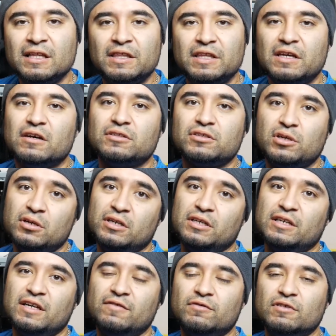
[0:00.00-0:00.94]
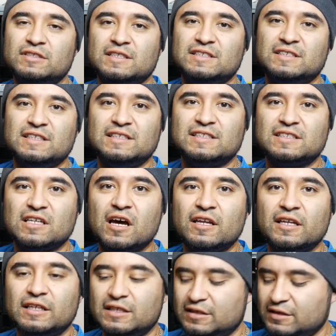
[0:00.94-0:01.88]
The alternative was a
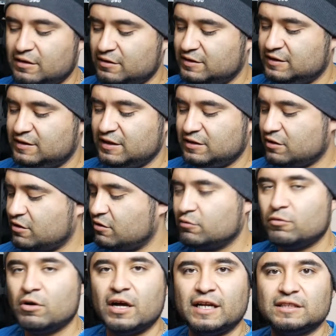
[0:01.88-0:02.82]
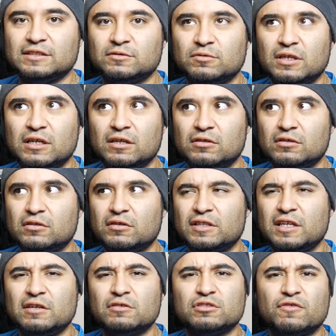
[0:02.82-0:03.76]
Seasonic 600 watt as well, or I
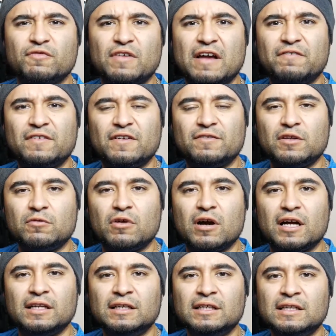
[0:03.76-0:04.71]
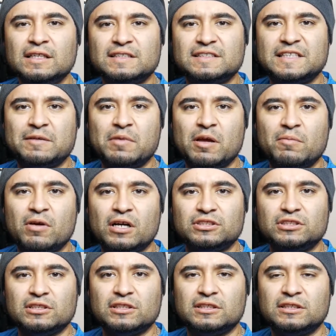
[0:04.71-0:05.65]
think it was a 550 watt
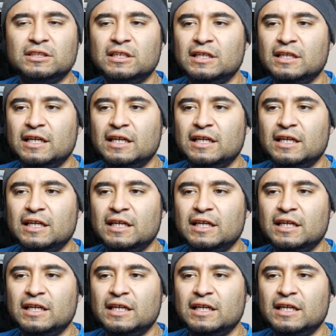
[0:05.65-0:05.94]
semi-modular,